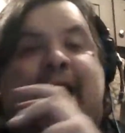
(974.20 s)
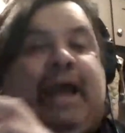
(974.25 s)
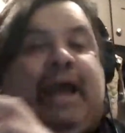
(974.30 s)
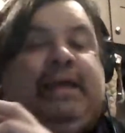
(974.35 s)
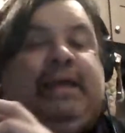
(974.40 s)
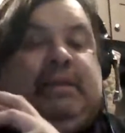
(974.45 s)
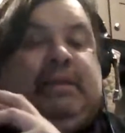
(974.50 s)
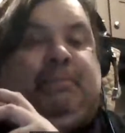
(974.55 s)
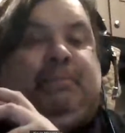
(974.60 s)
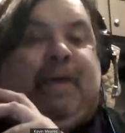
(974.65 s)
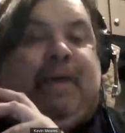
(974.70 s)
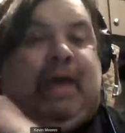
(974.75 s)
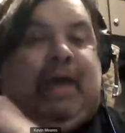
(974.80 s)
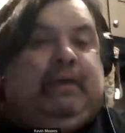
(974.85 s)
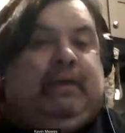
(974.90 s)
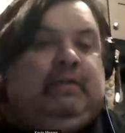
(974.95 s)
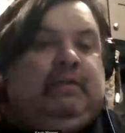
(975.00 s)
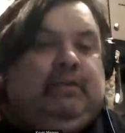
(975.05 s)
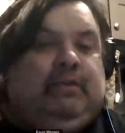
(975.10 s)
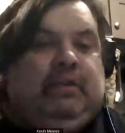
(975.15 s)
by the
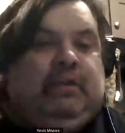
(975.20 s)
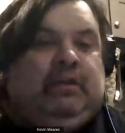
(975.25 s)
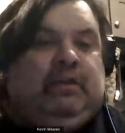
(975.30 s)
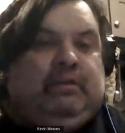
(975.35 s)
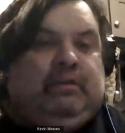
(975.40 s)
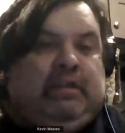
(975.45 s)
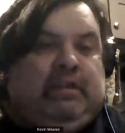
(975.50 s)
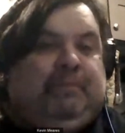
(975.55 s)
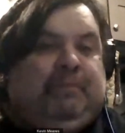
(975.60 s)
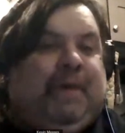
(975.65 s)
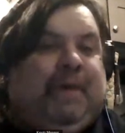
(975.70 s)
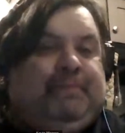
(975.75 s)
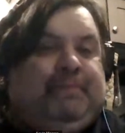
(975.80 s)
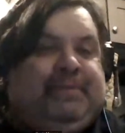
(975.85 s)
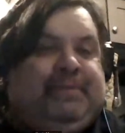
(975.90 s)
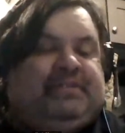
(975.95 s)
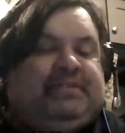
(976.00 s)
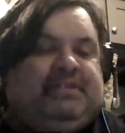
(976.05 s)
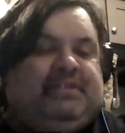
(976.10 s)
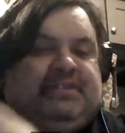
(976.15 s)

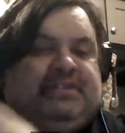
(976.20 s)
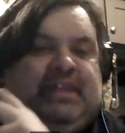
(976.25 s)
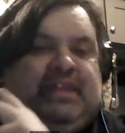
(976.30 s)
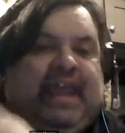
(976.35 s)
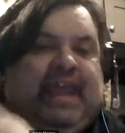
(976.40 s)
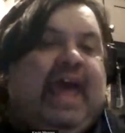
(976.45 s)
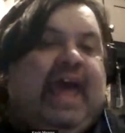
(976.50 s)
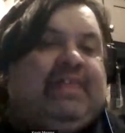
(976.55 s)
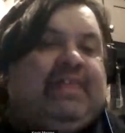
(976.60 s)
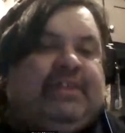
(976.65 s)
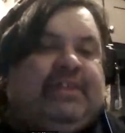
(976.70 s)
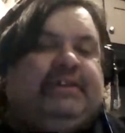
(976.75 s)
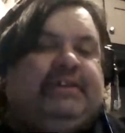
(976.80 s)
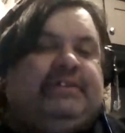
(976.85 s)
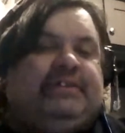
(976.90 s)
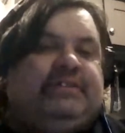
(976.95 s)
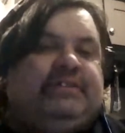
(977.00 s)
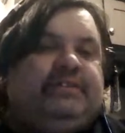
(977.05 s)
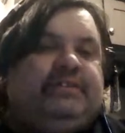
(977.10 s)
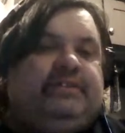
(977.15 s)
papists, the
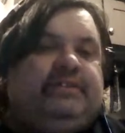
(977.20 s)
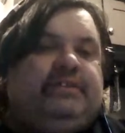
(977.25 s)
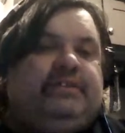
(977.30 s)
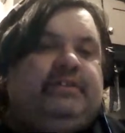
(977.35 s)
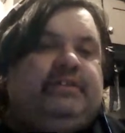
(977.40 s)
Catholics.